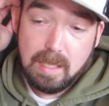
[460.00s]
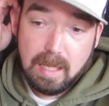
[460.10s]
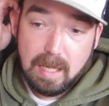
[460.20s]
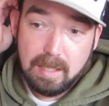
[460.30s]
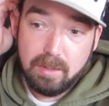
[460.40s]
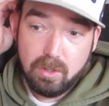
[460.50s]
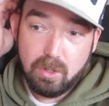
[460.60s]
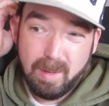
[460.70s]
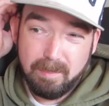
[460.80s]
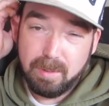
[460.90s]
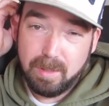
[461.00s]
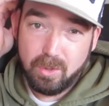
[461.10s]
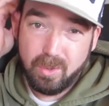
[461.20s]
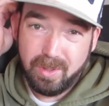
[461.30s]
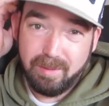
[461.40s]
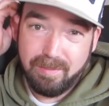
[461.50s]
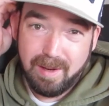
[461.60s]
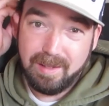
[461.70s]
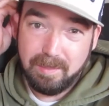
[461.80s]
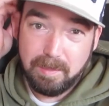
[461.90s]
and I'm pretty sure you can
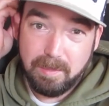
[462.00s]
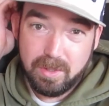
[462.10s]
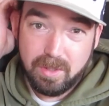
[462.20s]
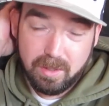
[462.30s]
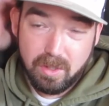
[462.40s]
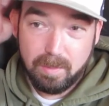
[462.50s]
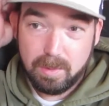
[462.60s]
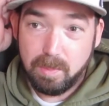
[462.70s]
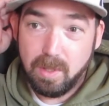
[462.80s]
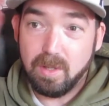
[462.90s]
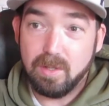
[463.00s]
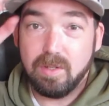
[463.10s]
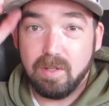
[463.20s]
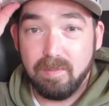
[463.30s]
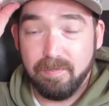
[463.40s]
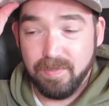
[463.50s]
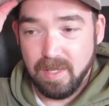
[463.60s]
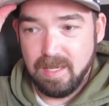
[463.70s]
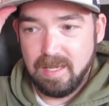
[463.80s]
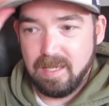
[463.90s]
find them at most of the top spas
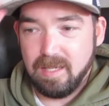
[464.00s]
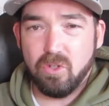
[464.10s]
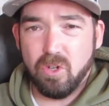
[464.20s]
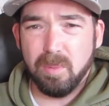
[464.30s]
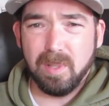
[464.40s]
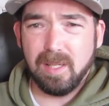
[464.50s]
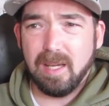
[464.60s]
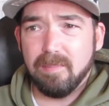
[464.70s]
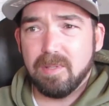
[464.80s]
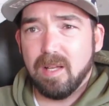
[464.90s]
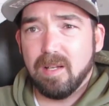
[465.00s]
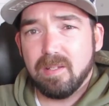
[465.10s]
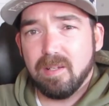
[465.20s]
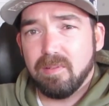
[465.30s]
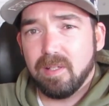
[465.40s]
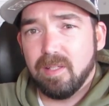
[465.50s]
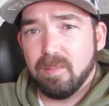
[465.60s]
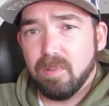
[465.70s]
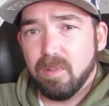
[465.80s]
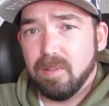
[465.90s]
in Joburg and Cape Town and stuff like
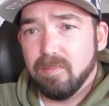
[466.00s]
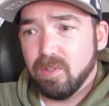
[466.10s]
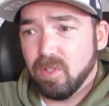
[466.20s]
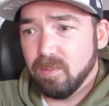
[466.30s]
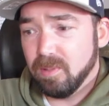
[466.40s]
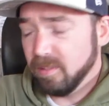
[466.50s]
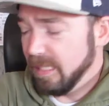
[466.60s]
that, probably even Durban.